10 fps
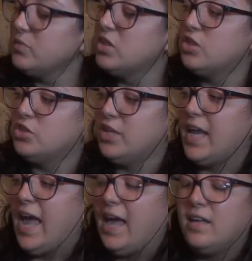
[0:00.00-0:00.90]
She
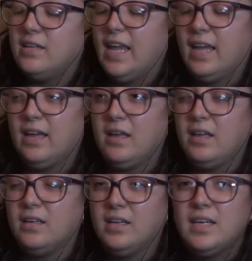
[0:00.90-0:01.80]
had a
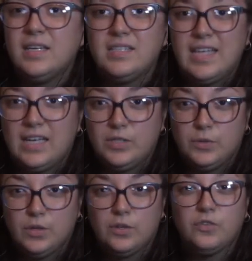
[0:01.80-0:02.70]
tattoo
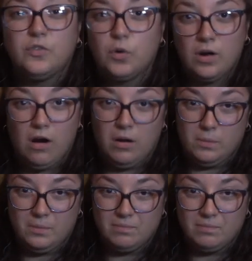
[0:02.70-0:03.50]
on her forearm